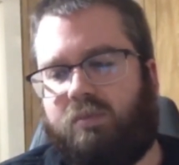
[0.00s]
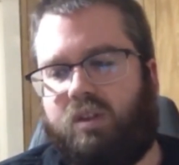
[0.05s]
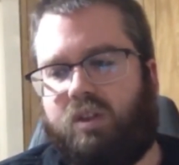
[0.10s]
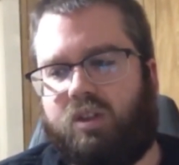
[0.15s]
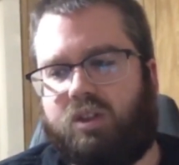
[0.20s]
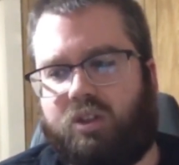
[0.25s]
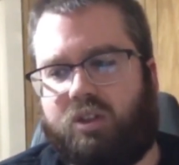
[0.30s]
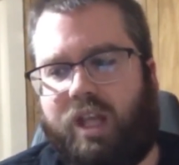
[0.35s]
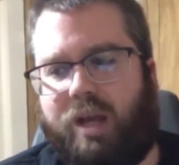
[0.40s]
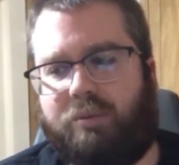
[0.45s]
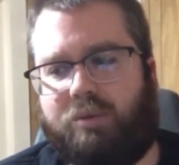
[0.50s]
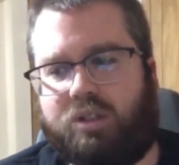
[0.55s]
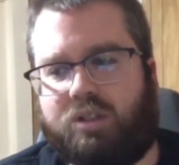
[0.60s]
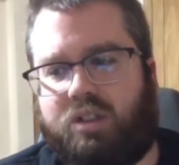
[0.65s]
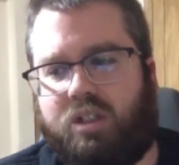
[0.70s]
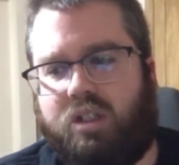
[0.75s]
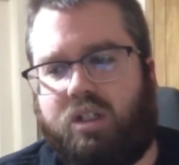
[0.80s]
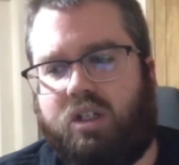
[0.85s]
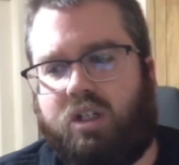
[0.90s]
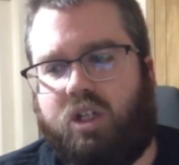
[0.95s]
So that was
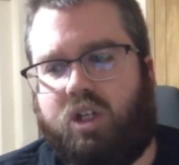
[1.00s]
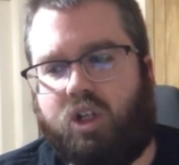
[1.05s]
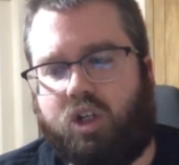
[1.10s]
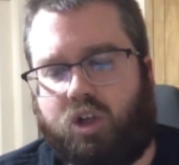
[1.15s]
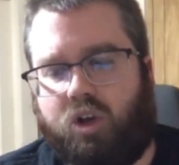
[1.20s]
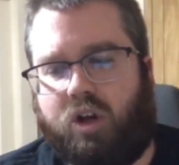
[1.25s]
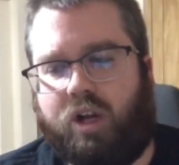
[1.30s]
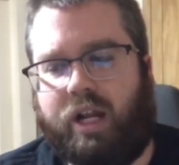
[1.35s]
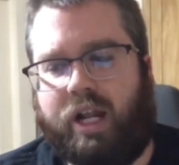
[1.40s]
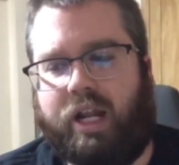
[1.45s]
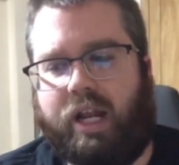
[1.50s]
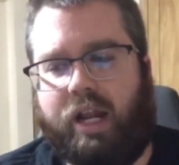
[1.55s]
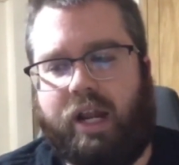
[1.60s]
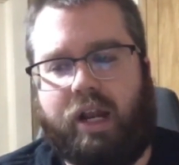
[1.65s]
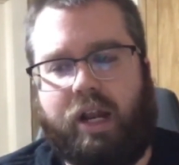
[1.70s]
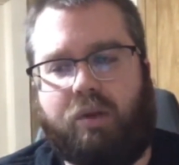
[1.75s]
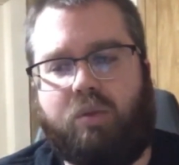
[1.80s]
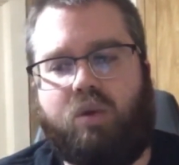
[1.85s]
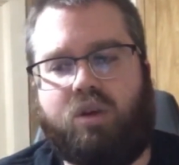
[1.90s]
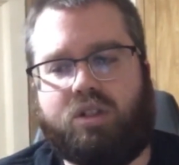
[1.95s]
good. And
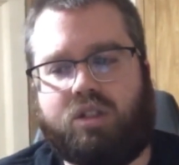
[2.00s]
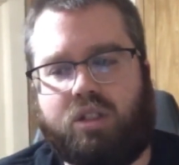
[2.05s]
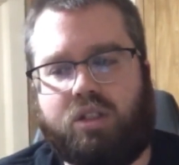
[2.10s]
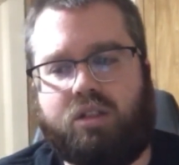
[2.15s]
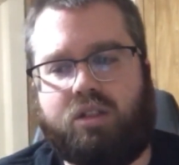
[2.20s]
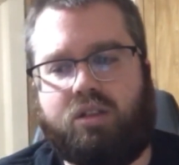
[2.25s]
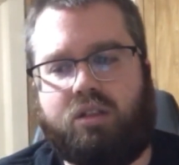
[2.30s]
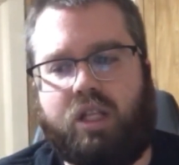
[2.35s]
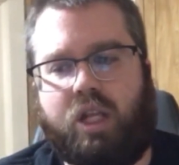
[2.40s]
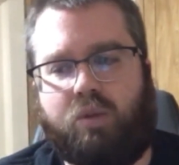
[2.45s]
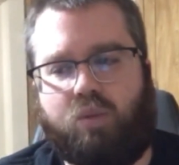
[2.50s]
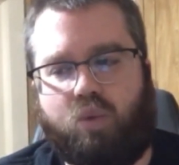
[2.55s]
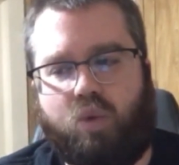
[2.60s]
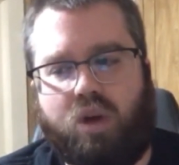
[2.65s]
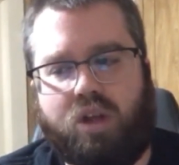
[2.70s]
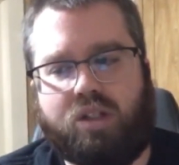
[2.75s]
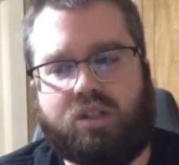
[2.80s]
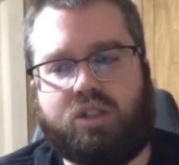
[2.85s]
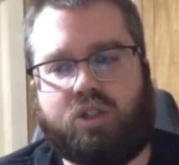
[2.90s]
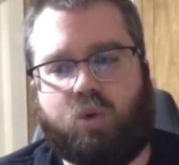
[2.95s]
it
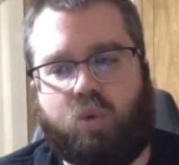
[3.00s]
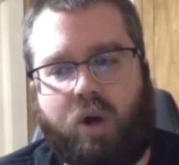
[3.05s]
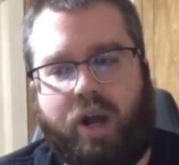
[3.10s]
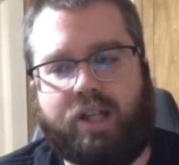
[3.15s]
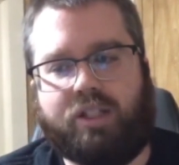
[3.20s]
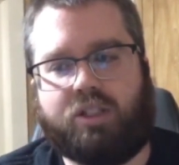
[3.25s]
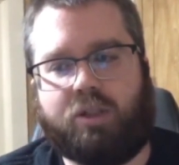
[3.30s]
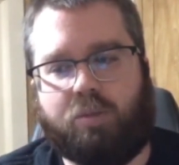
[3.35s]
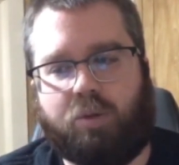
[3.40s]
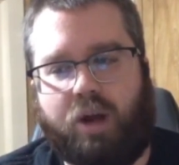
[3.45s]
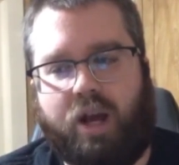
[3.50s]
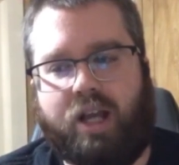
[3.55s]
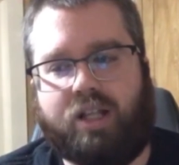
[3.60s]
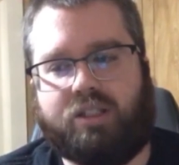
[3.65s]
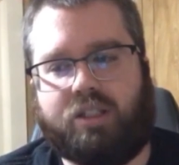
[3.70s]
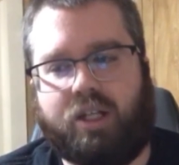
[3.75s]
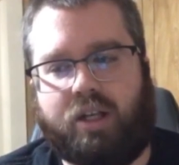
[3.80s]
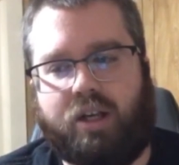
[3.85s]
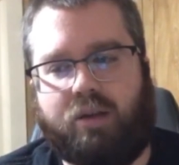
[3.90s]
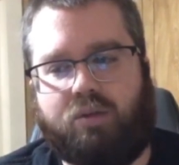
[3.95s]
was quite
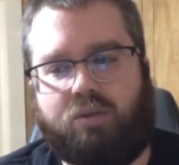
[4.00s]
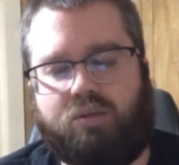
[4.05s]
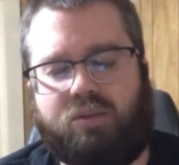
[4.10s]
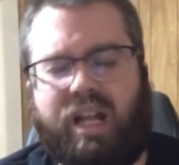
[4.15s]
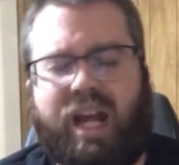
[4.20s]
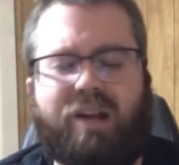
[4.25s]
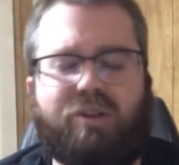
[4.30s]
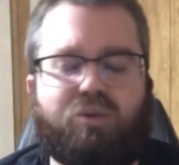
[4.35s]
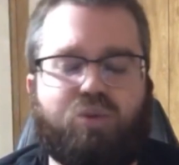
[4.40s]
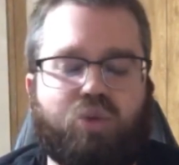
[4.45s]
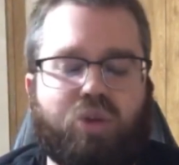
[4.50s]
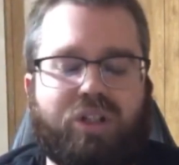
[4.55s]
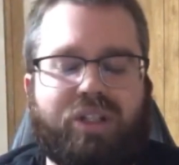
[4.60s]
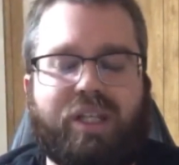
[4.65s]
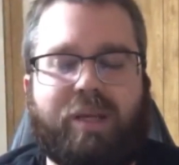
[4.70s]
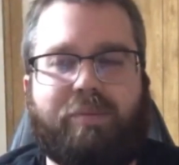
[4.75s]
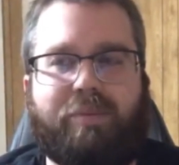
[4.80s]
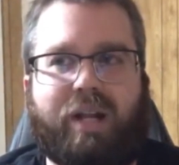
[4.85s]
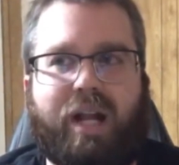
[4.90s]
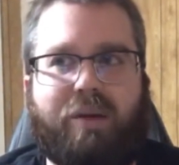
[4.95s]
surprising. Not
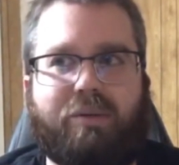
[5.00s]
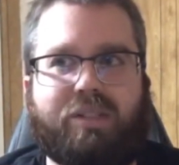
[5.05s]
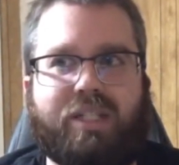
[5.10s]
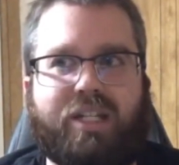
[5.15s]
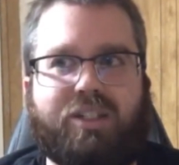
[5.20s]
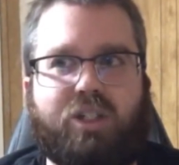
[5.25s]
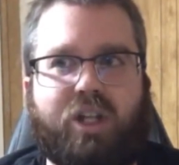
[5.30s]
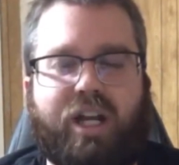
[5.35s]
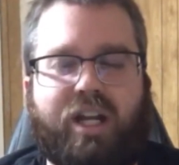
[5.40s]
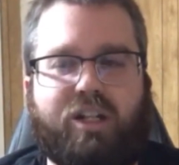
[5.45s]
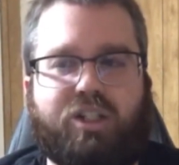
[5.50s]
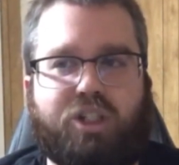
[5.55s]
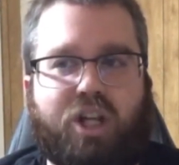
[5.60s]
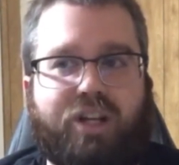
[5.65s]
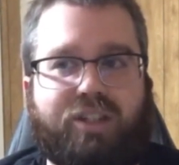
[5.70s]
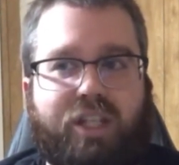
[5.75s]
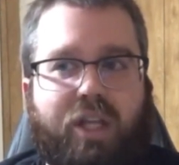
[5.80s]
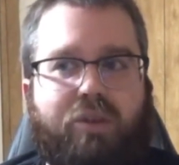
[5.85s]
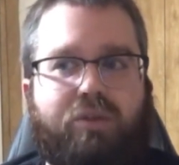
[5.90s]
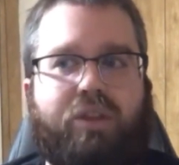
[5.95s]
really, but I was actually kind of
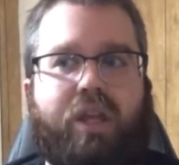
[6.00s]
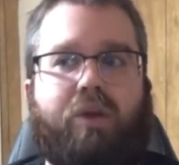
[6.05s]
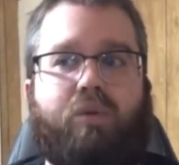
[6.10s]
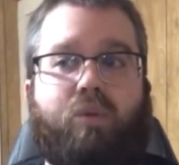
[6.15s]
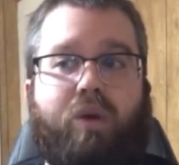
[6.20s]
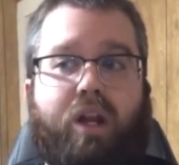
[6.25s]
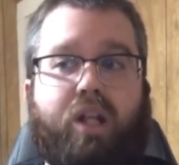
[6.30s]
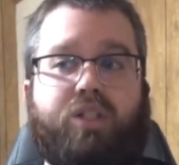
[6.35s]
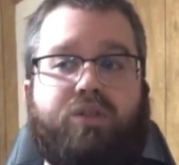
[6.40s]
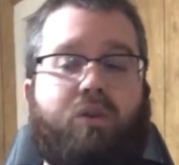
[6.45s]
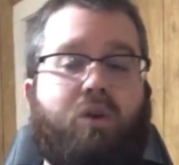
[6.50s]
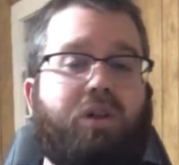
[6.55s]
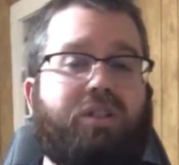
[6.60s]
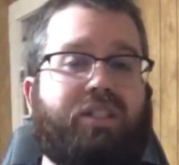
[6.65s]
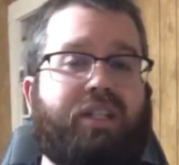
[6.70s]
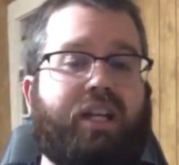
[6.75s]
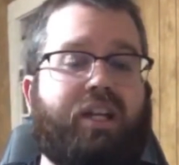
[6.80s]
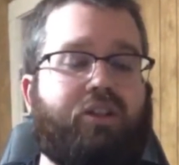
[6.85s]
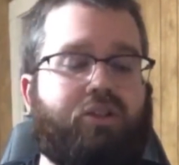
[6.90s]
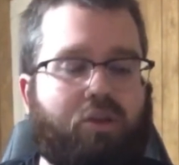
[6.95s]
shocked they went as far as
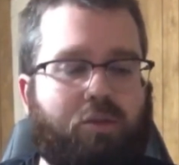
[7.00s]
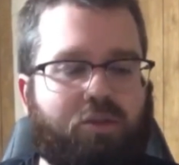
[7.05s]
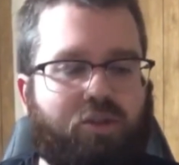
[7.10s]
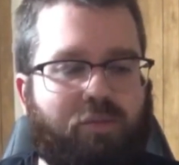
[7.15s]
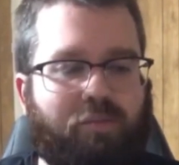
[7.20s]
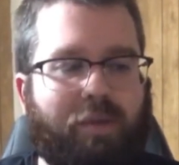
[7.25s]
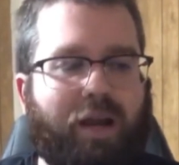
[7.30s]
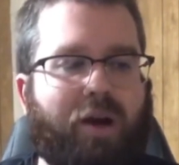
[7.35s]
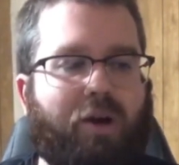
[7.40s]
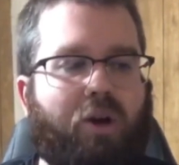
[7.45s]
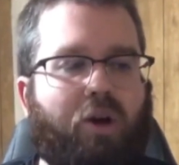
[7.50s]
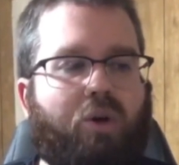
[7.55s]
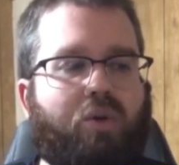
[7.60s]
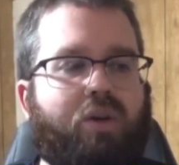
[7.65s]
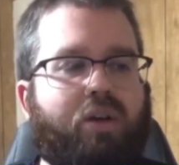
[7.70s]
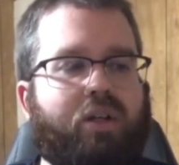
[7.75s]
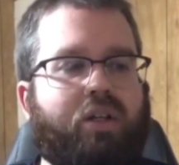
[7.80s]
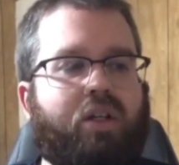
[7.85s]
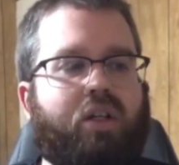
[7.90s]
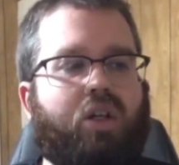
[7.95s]
they did in terms of Mero
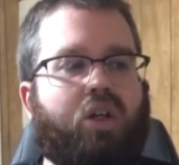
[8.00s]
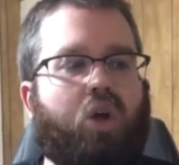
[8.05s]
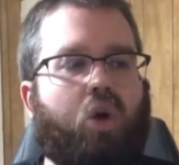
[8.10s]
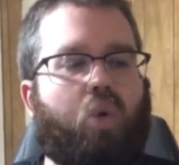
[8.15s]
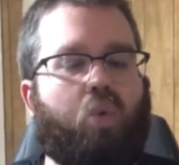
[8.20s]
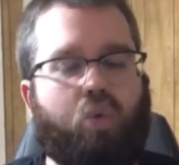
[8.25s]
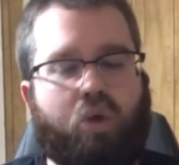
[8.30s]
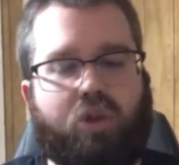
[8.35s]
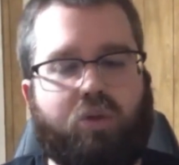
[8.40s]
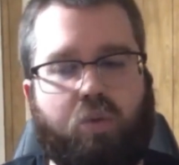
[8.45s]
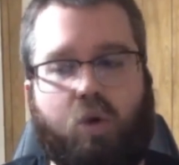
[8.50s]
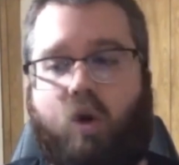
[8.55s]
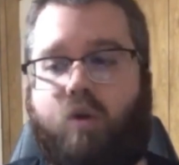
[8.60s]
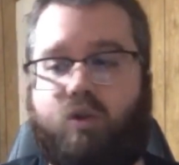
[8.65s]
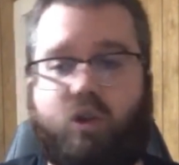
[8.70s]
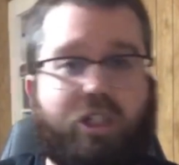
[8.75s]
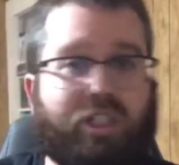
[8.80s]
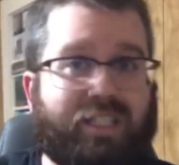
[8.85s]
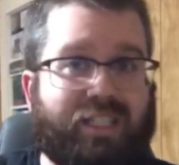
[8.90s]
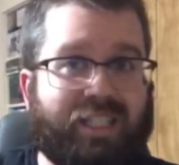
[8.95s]
with
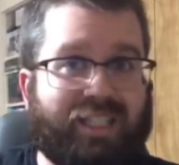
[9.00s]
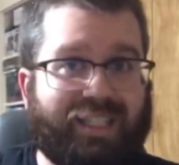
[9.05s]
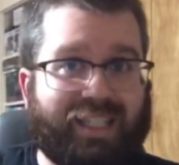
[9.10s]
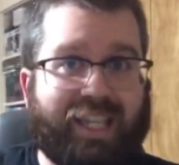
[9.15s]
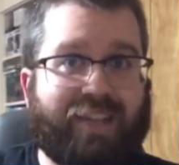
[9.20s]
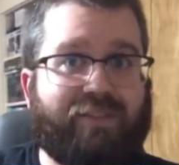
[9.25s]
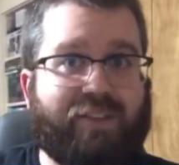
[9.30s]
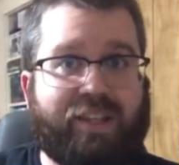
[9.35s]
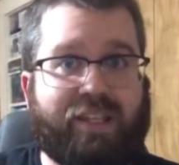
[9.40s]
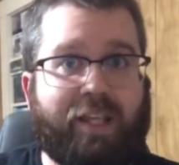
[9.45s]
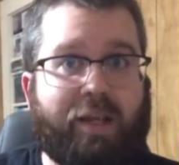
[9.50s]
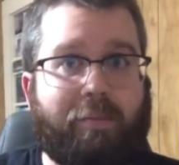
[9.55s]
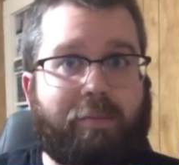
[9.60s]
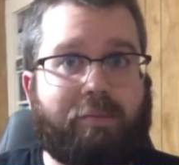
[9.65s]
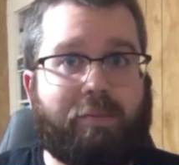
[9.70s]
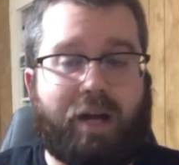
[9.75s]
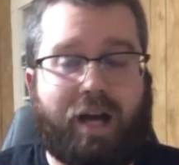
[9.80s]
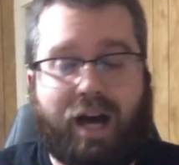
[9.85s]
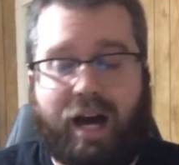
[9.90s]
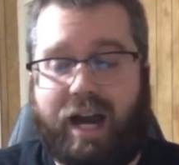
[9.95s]
Rover just leaving them
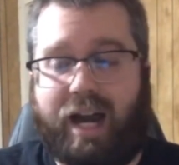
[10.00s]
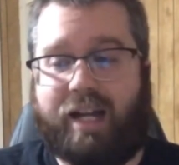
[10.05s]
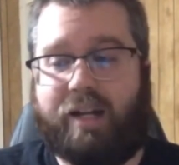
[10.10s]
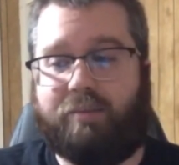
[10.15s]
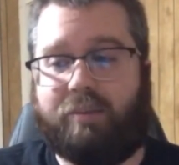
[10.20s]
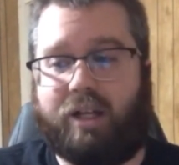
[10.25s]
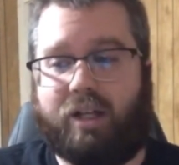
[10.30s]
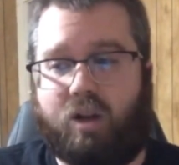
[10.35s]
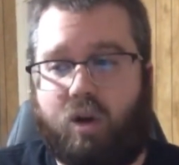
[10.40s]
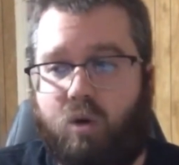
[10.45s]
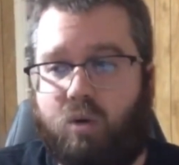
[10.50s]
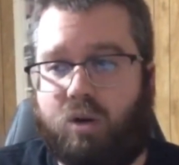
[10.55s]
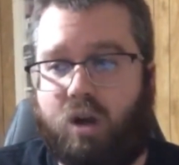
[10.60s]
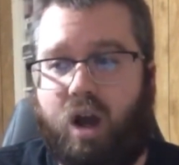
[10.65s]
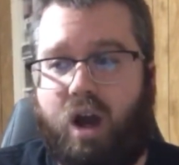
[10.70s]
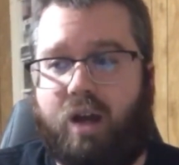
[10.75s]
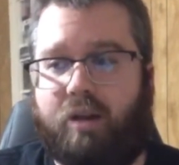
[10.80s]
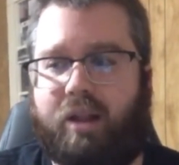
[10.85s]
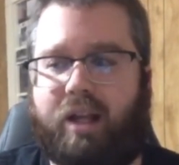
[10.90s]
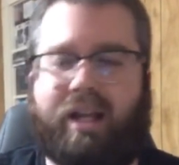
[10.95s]
behind. I'm like, oh
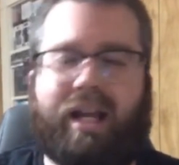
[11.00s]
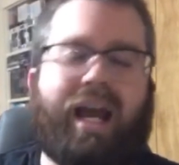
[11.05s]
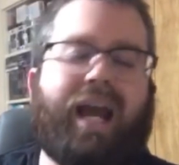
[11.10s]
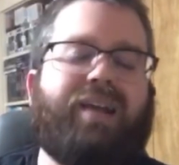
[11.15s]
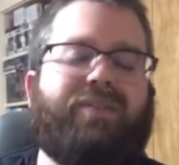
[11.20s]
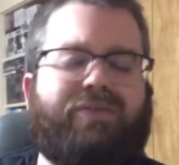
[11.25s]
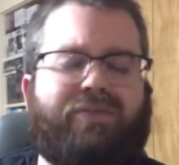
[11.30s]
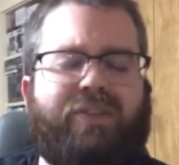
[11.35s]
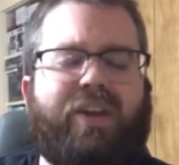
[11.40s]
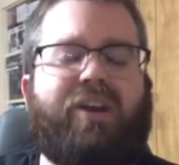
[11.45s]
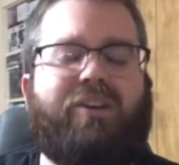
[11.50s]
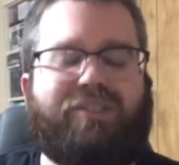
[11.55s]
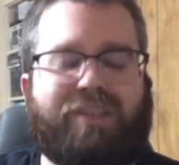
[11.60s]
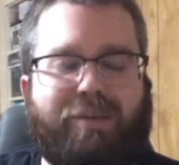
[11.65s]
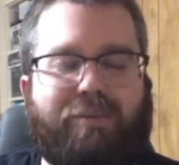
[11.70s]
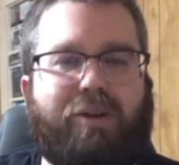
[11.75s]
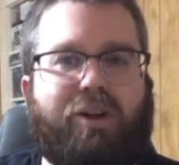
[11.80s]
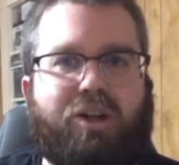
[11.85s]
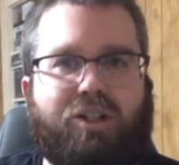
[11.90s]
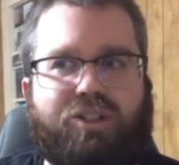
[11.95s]
God, like I figured they
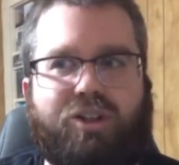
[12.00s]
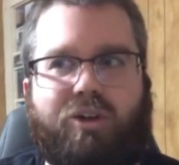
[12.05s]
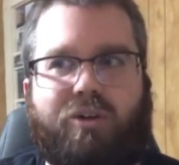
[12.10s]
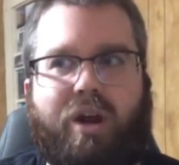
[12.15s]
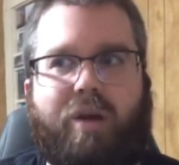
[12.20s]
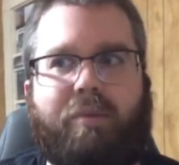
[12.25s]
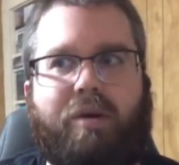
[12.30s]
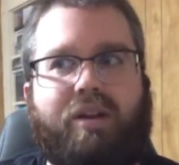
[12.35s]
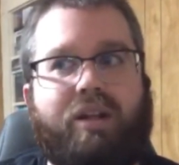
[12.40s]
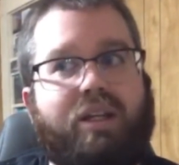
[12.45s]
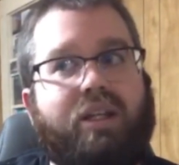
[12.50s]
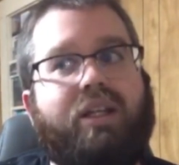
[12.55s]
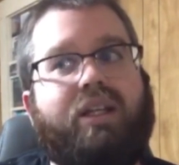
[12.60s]
were going to turn around, but